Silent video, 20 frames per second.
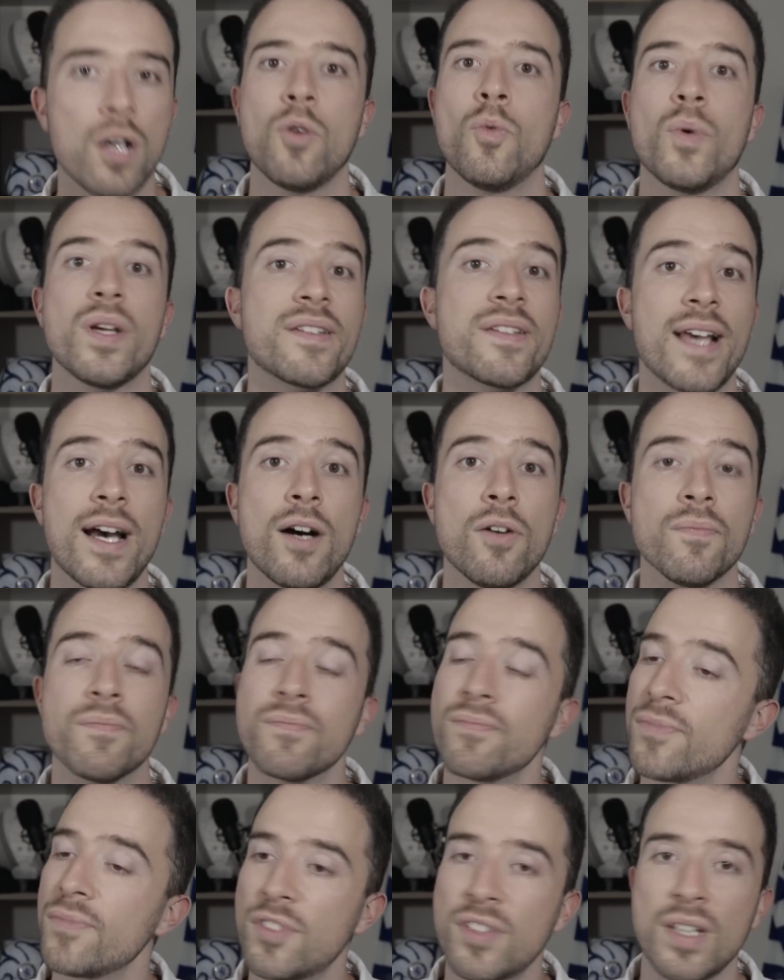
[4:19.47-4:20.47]
We sell.
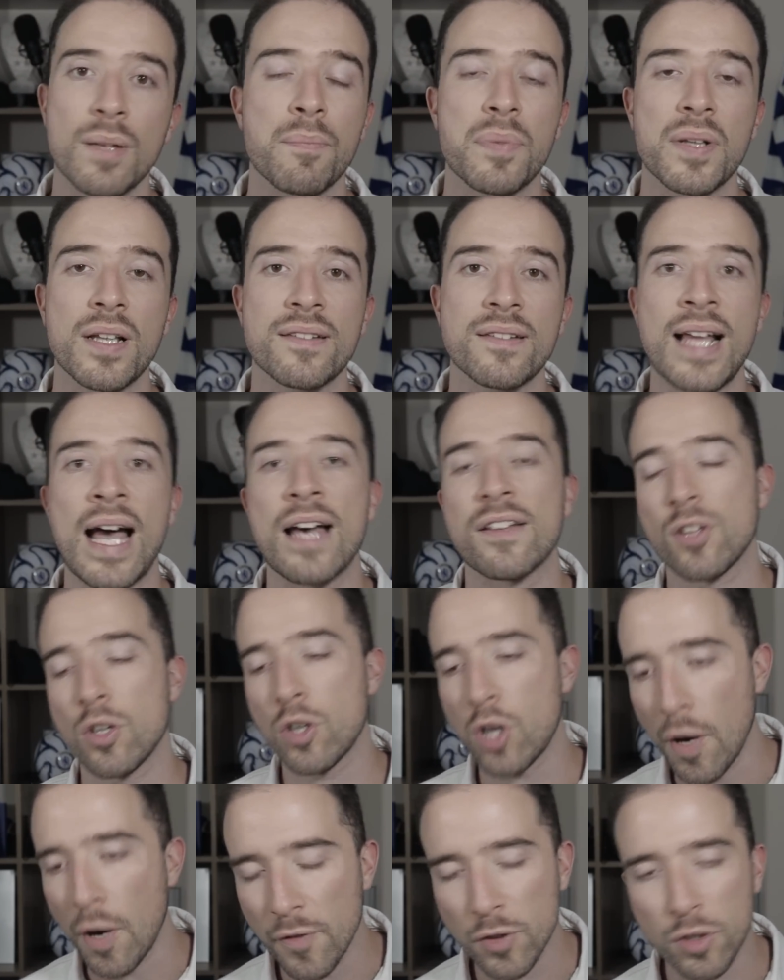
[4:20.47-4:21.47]
Simple as that.
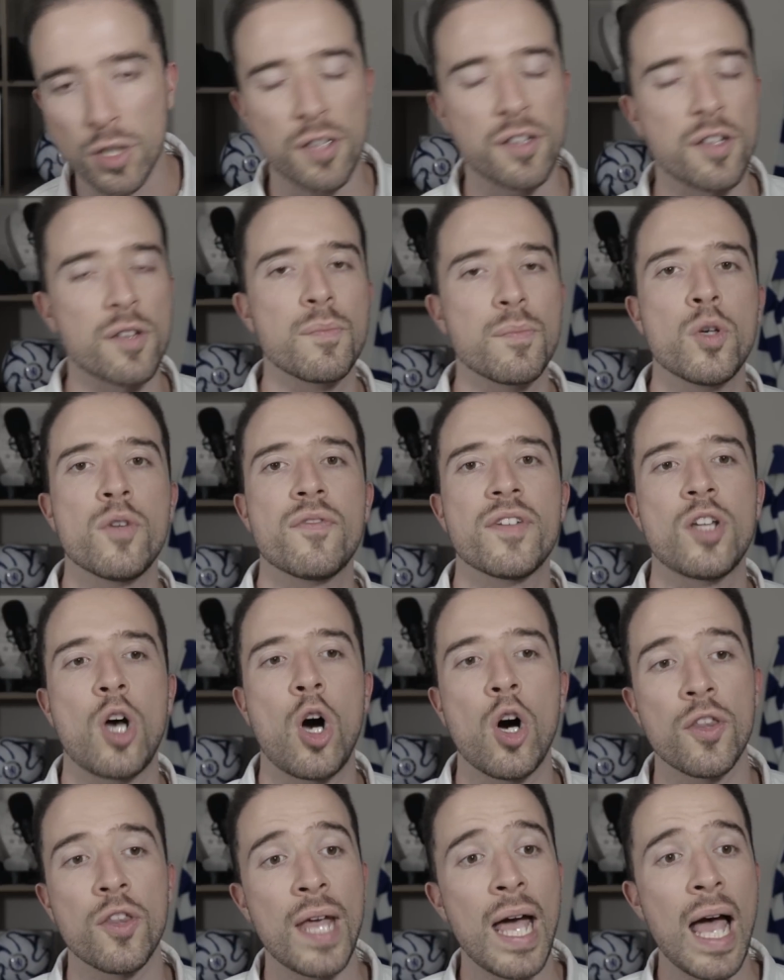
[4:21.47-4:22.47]
So Kovacic is moving
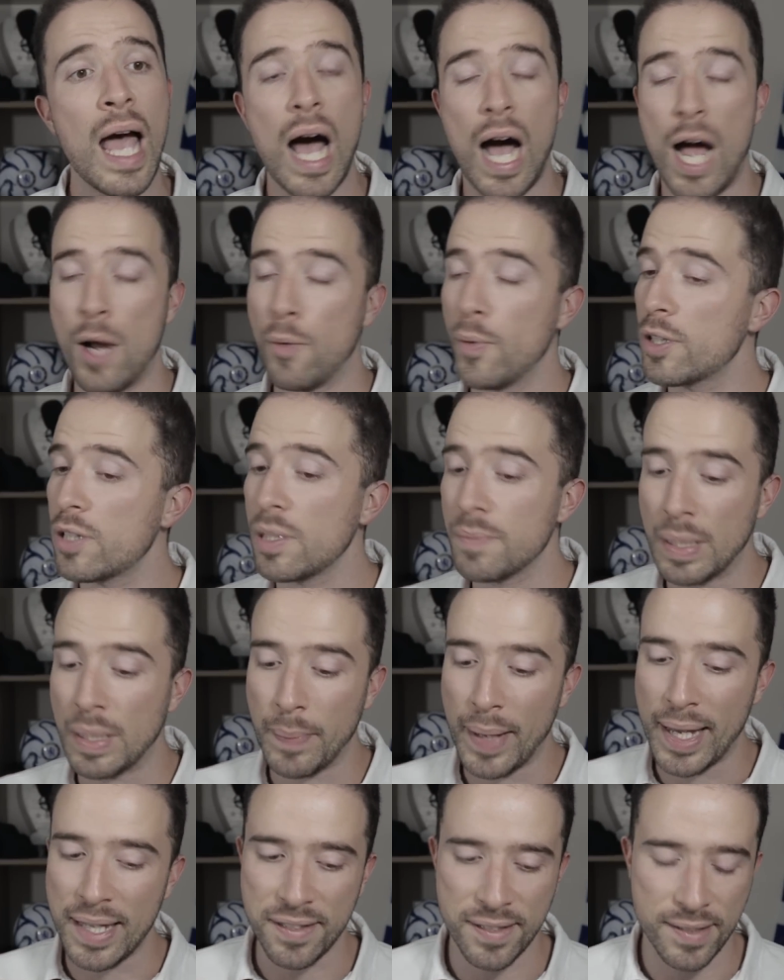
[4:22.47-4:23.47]
on. I wish him the
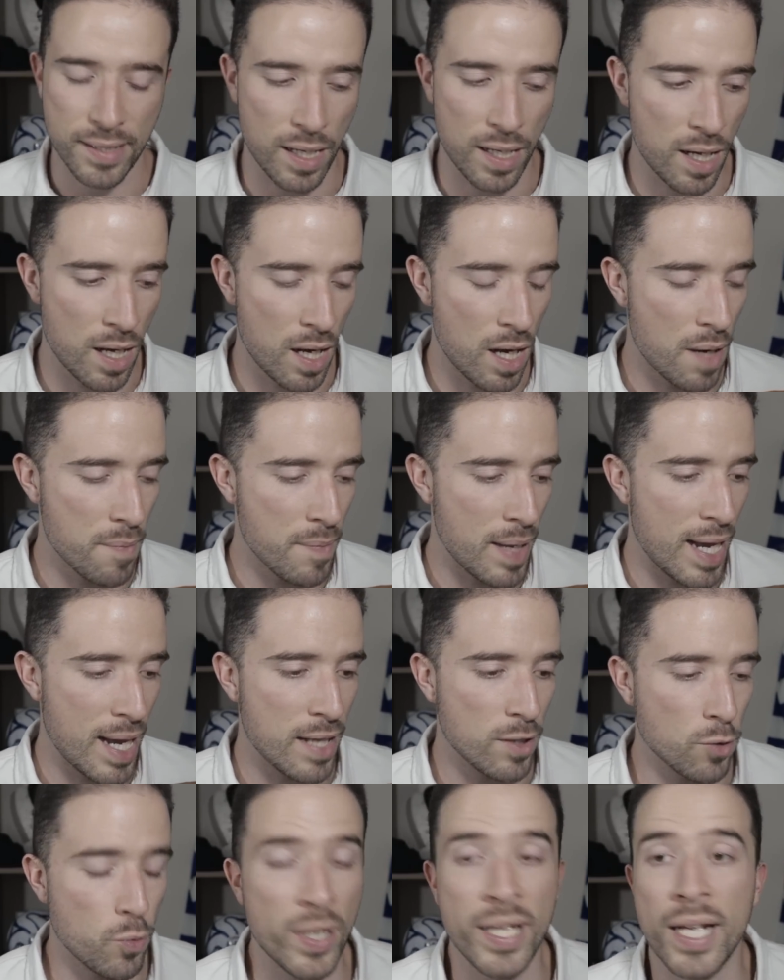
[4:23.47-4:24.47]
best.
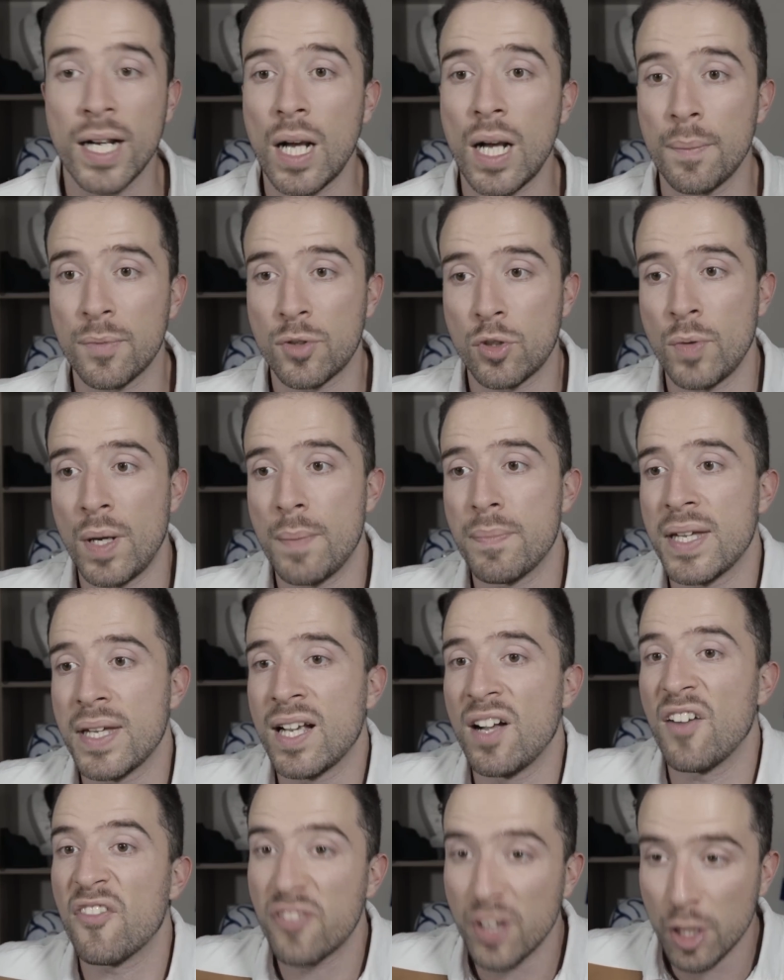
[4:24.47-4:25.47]
And when it comes to it
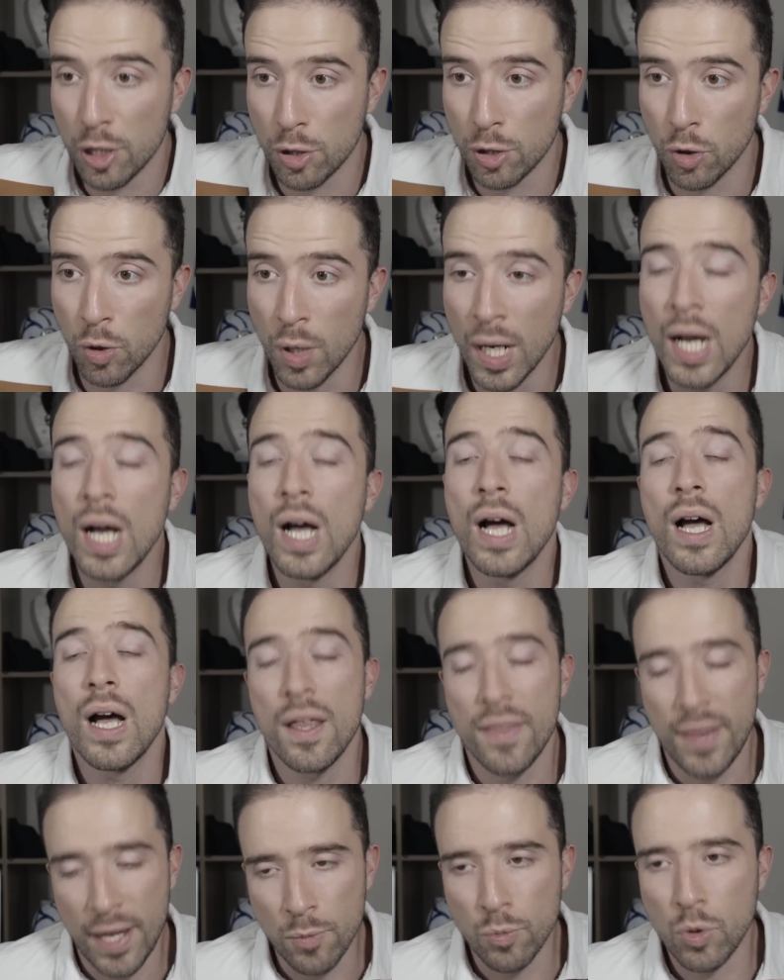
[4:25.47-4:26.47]
being official,
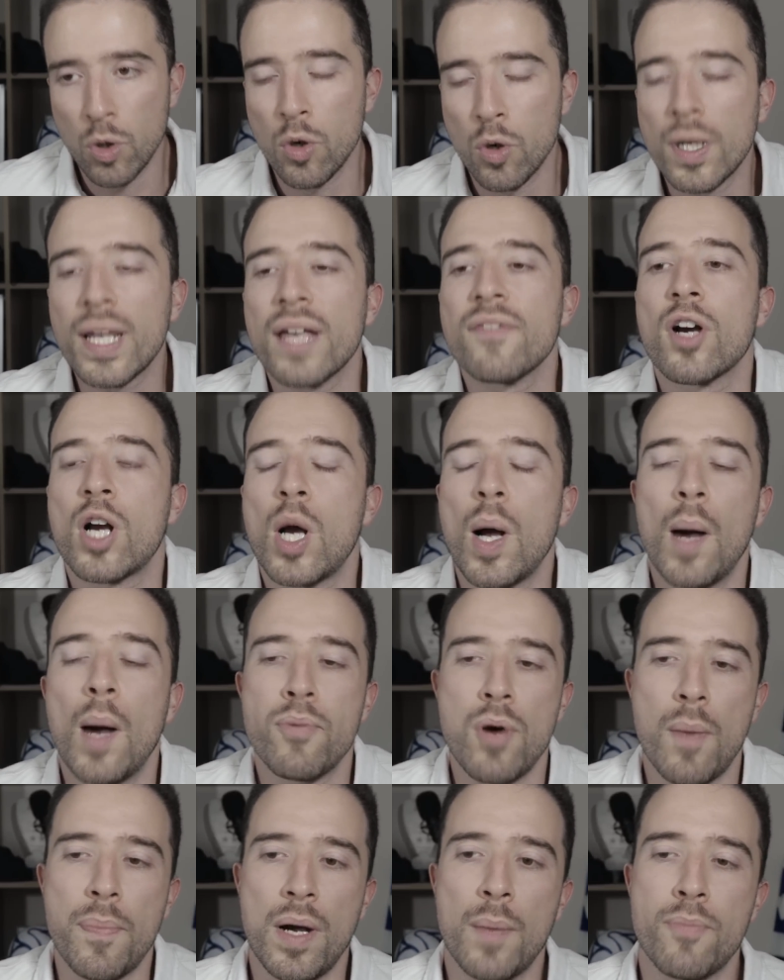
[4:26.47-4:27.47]
then we'll give a
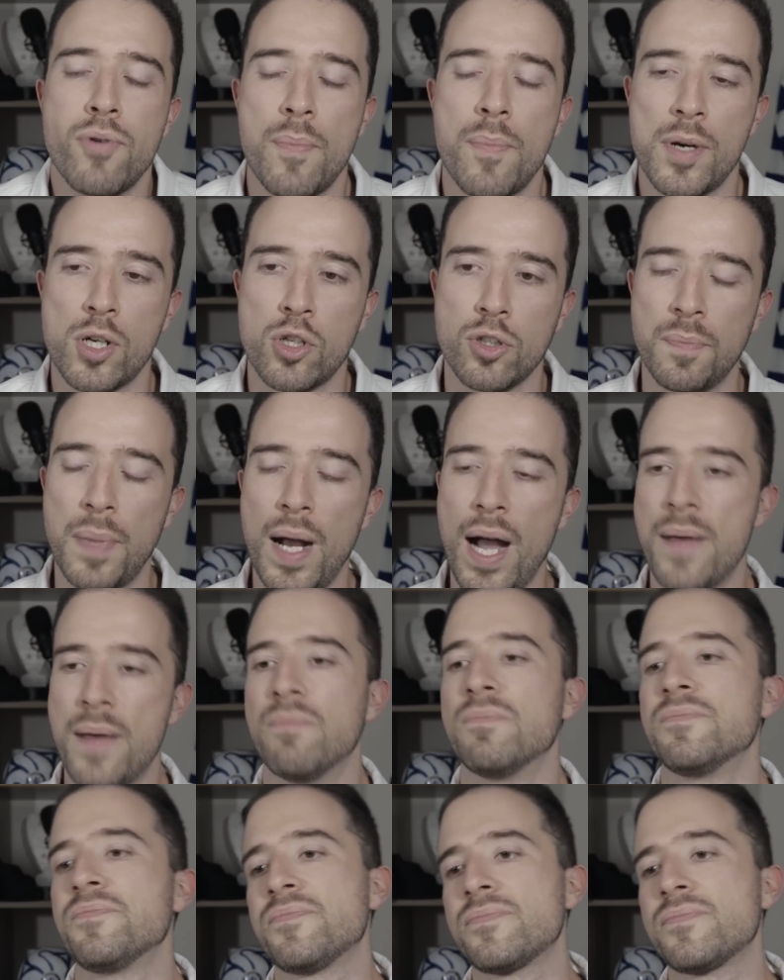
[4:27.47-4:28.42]
proper goodbye.